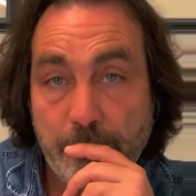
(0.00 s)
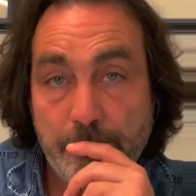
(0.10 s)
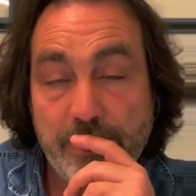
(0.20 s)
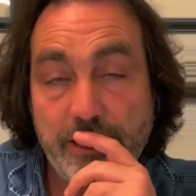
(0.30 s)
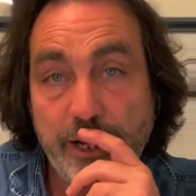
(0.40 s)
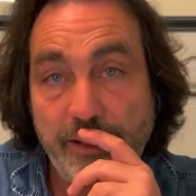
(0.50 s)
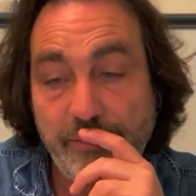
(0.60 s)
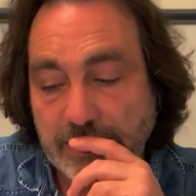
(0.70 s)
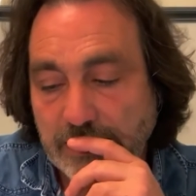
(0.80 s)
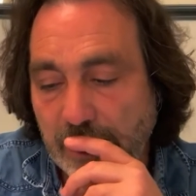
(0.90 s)
But the, you have
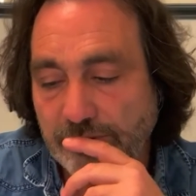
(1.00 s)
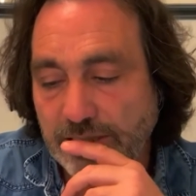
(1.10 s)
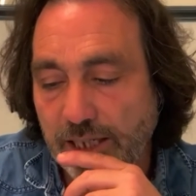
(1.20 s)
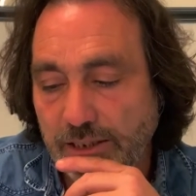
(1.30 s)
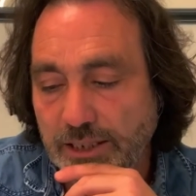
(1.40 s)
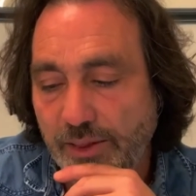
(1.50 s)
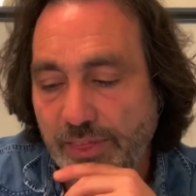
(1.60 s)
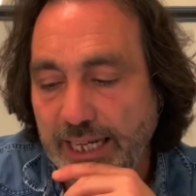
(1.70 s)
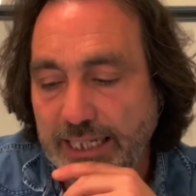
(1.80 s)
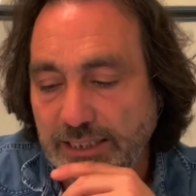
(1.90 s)
these Lovers' cards, and I
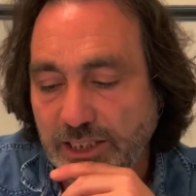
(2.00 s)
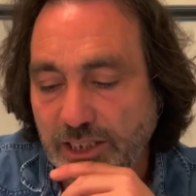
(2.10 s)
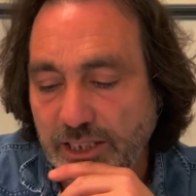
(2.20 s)
think it's,